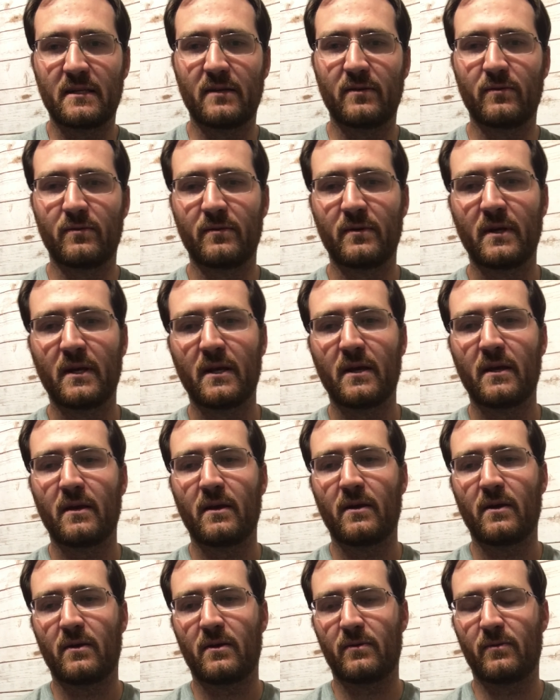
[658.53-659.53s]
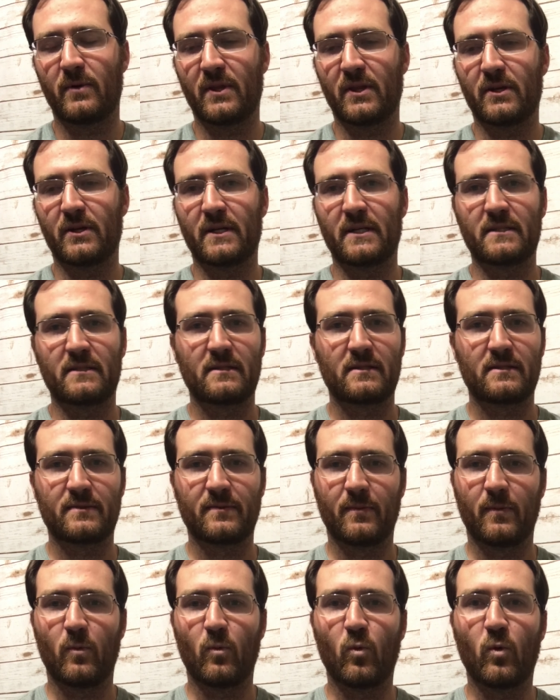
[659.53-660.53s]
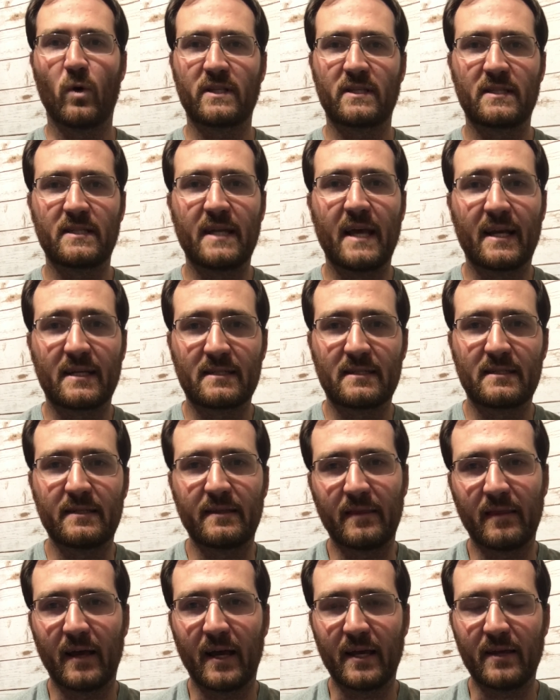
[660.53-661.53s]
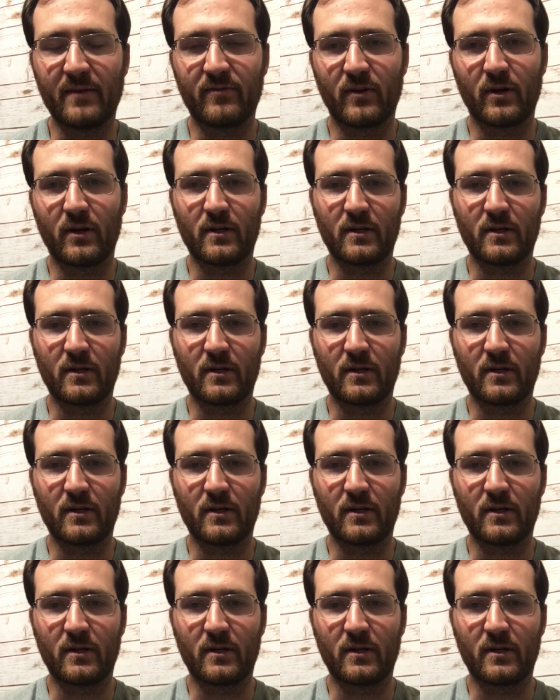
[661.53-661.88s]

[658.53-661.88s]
And whether it's what's next in life,